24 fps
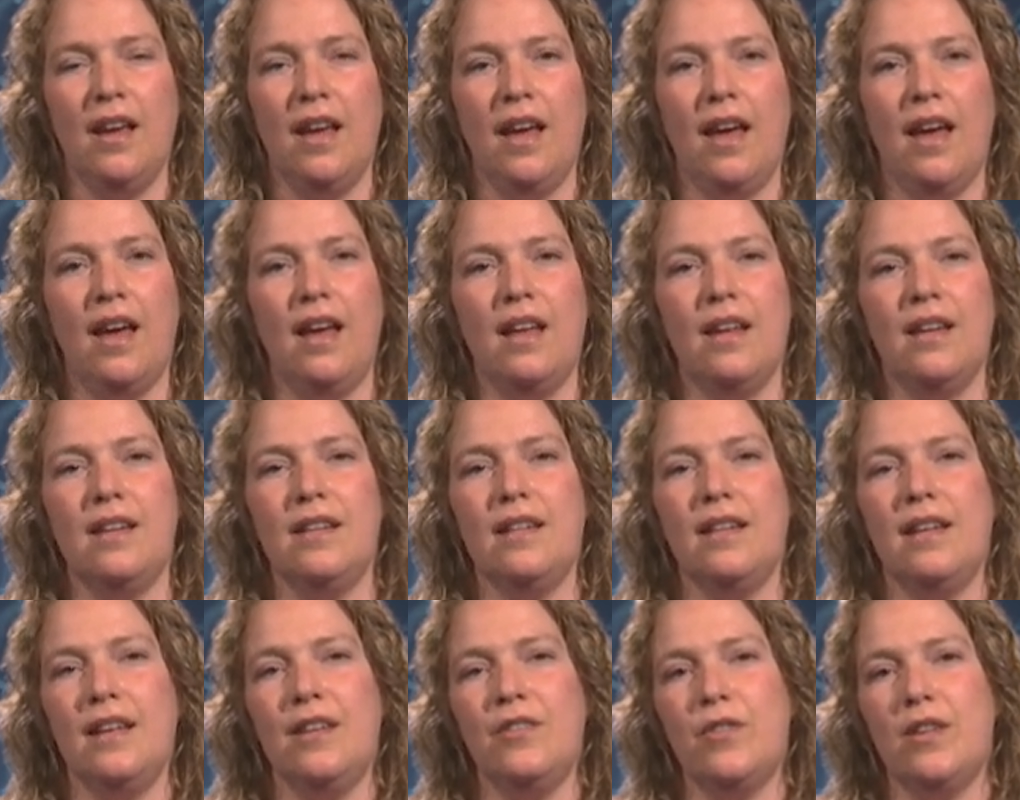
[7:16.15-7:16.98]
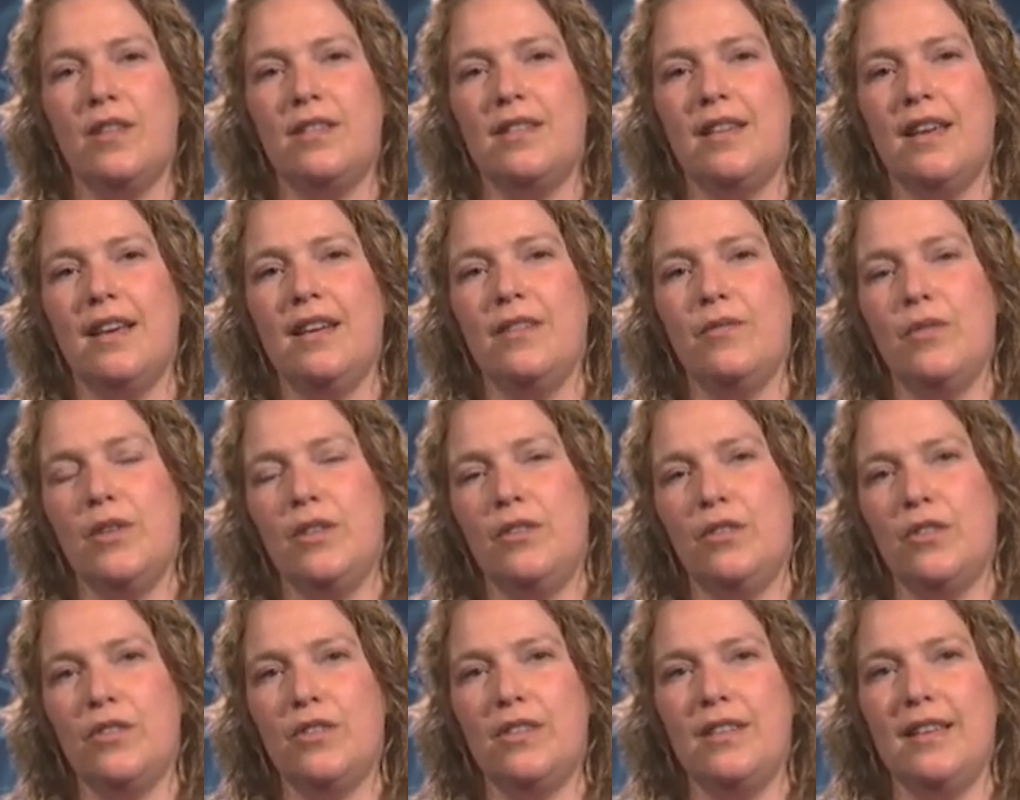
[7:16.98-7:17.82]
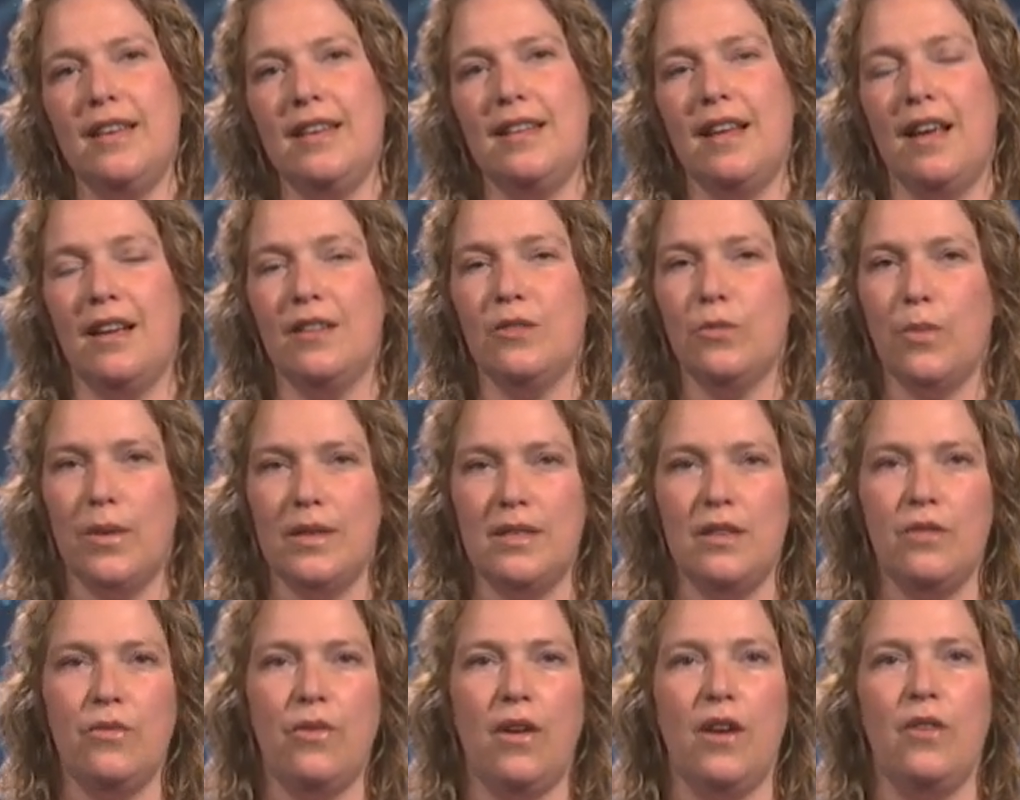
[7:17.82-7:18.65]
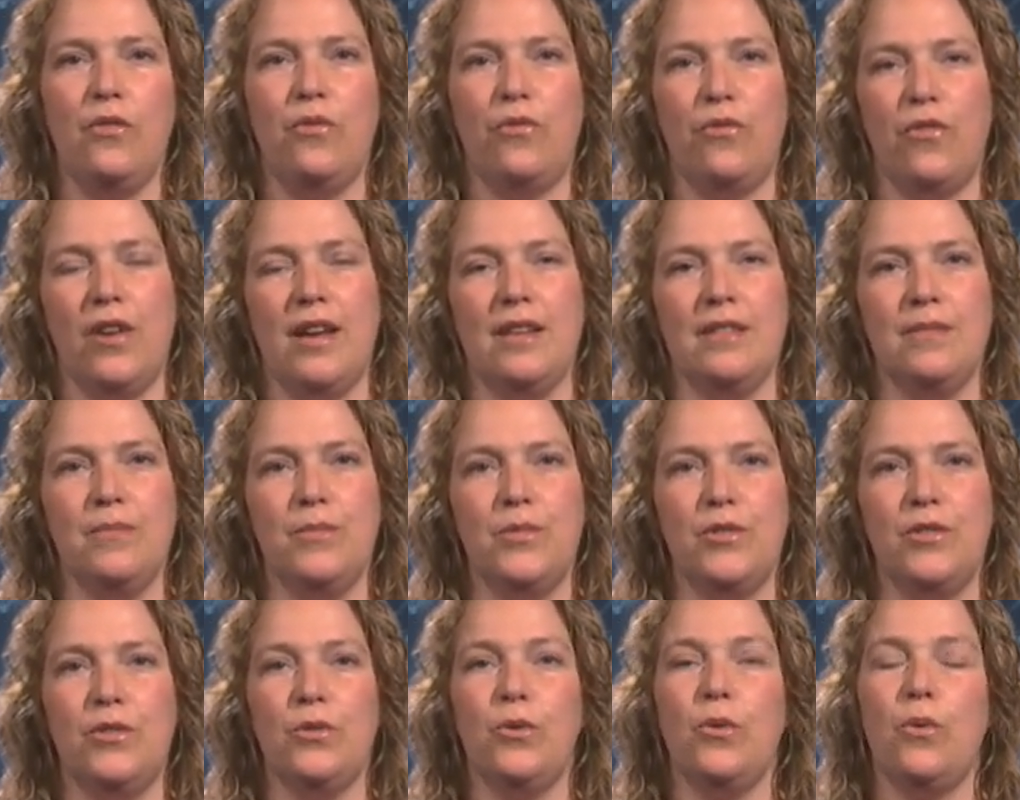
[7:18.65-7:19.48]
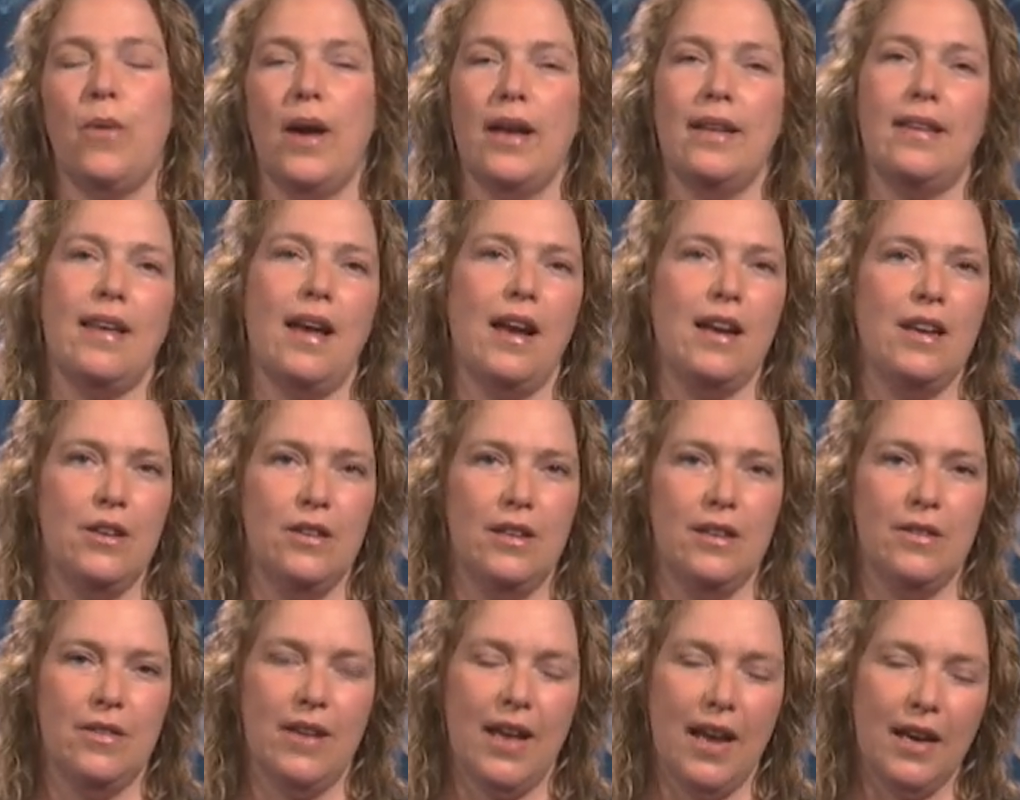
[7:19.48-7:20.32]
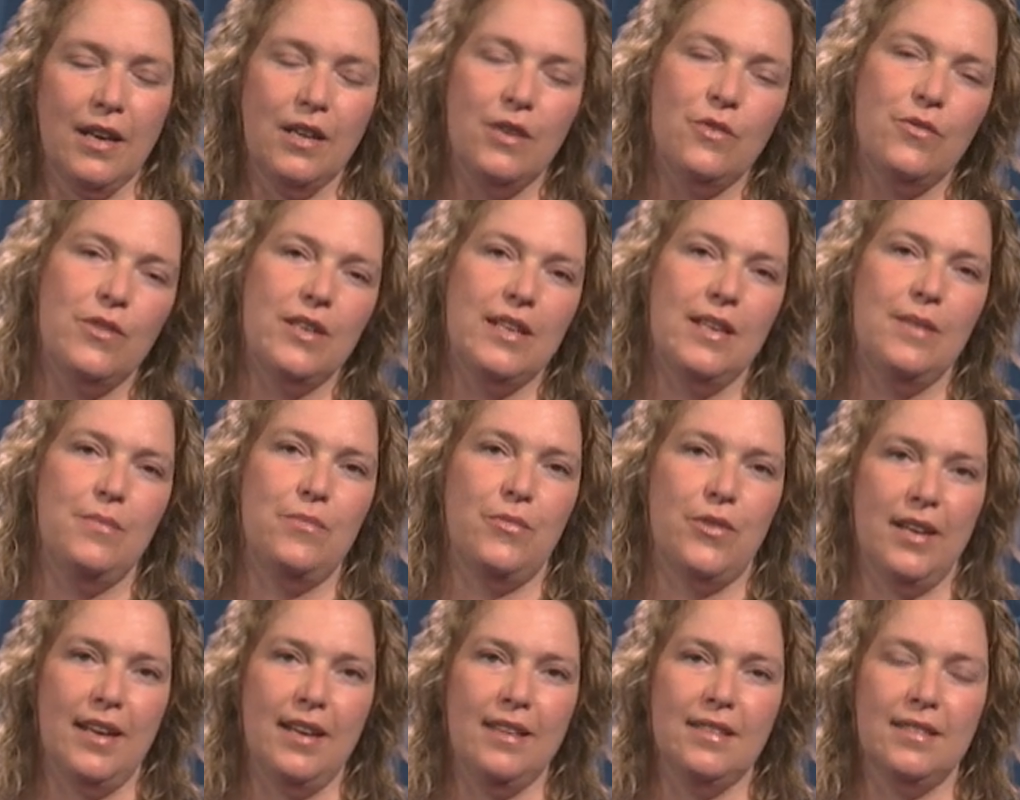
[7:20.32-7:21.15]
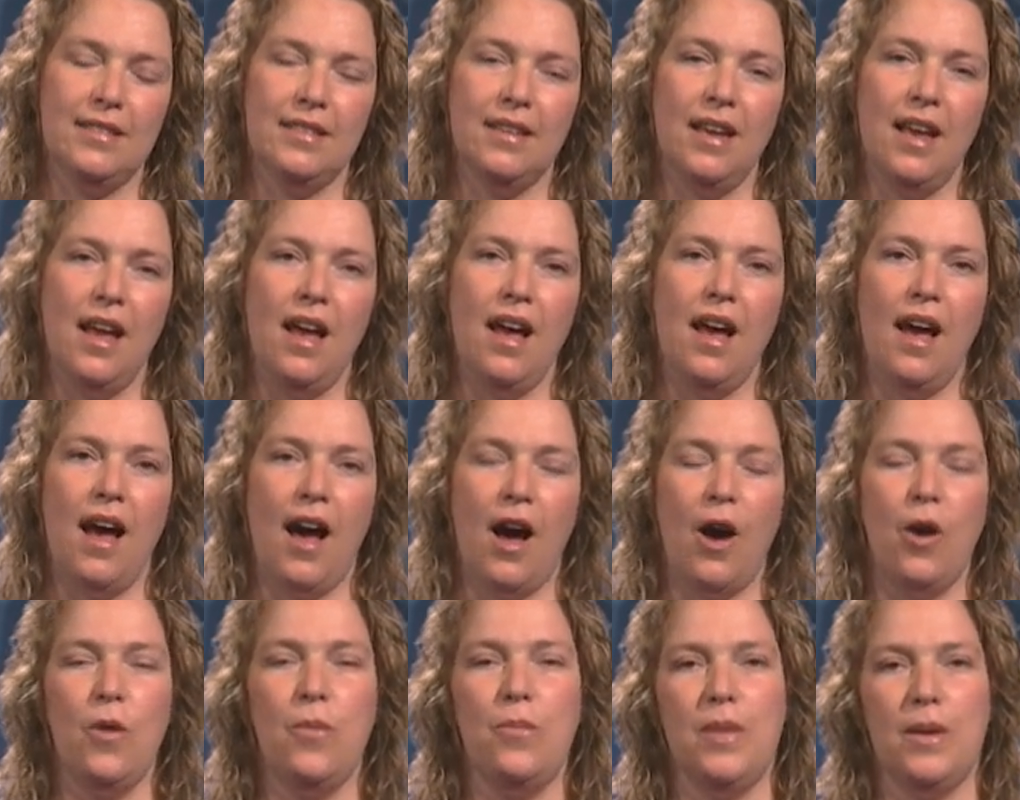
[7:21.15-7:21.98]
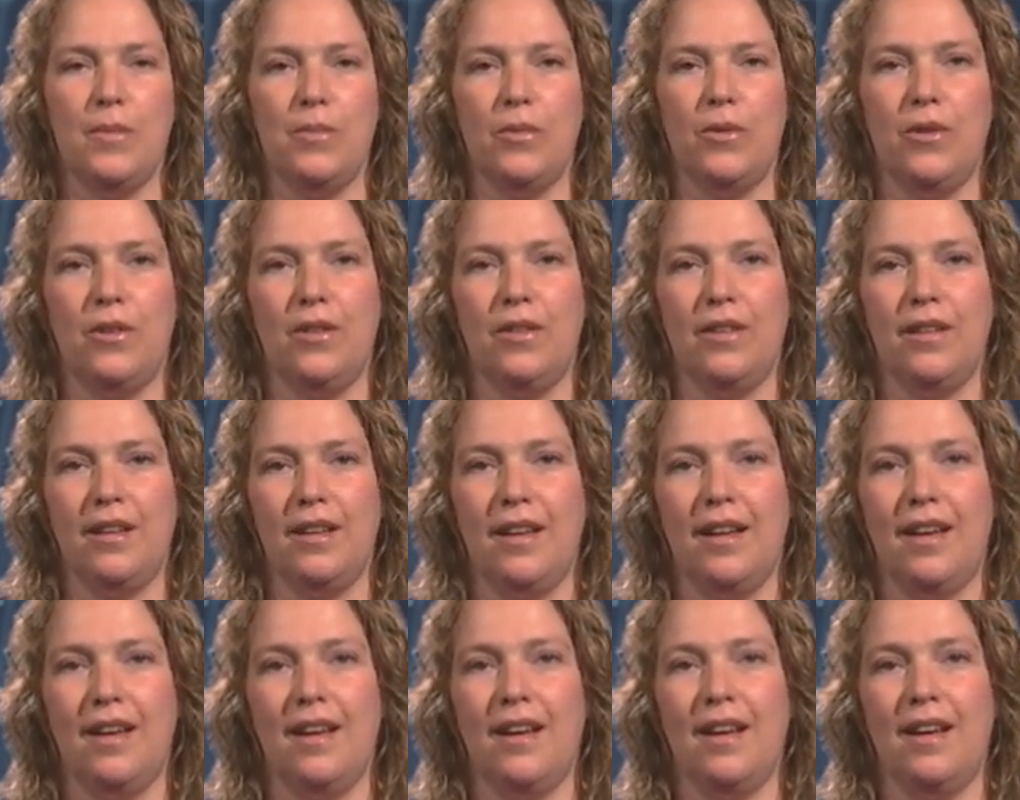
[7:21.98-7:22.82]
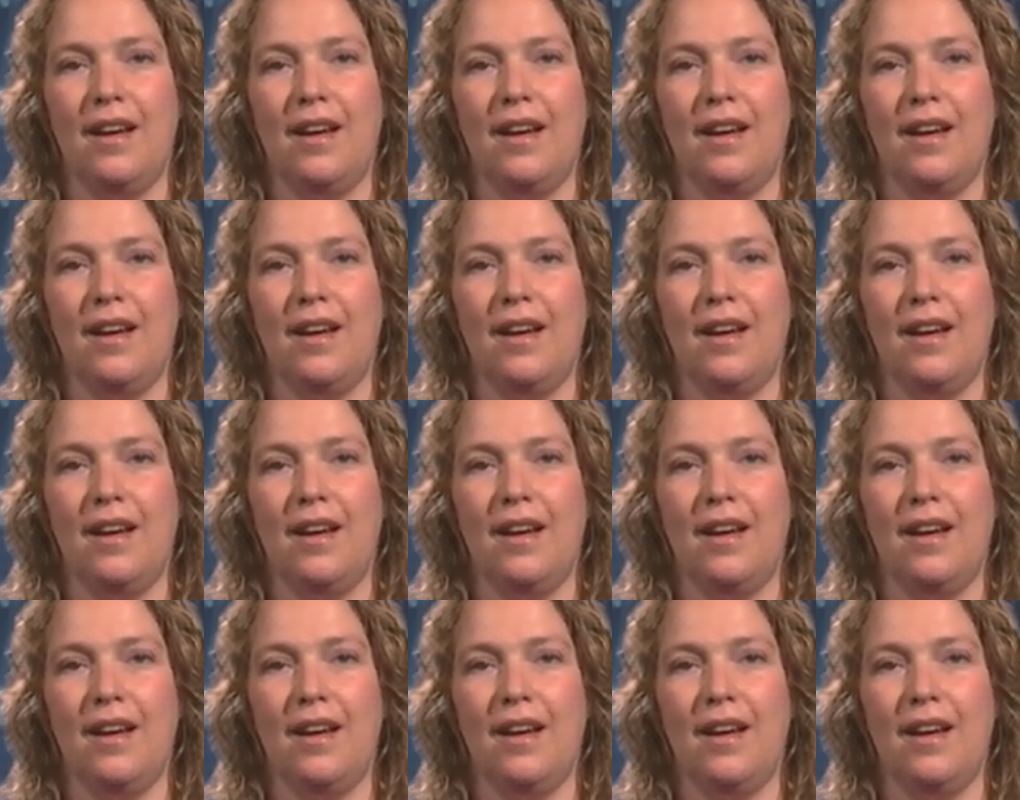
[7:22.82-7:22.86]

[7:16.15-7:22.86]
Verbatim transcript: And interesting, we just need like 25 frames to quite accurately predict how people uh,